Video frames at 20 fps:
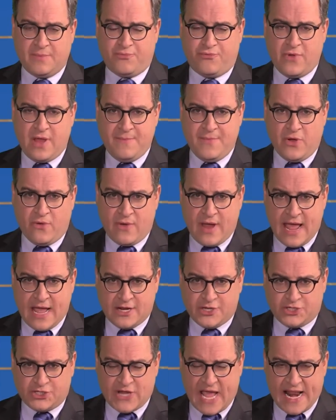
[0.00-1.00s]
premier,
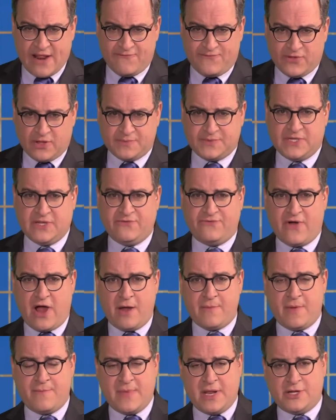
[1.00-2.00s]
and Shannon Phillips, the
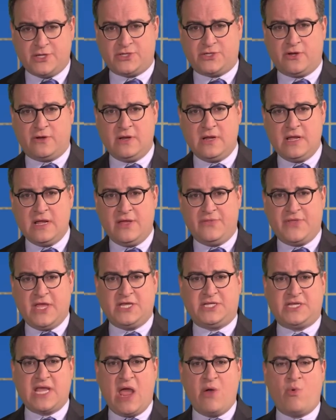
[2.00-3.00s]
environment minister, they
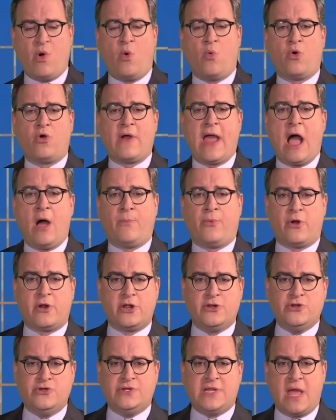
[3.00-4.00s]
say, well, we're
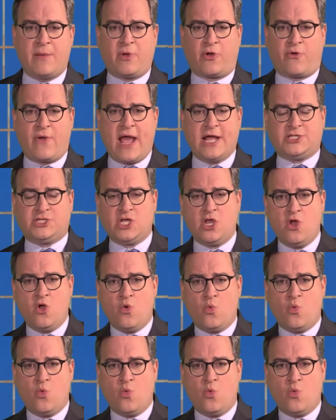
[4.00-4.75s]
Alberta New Democrats.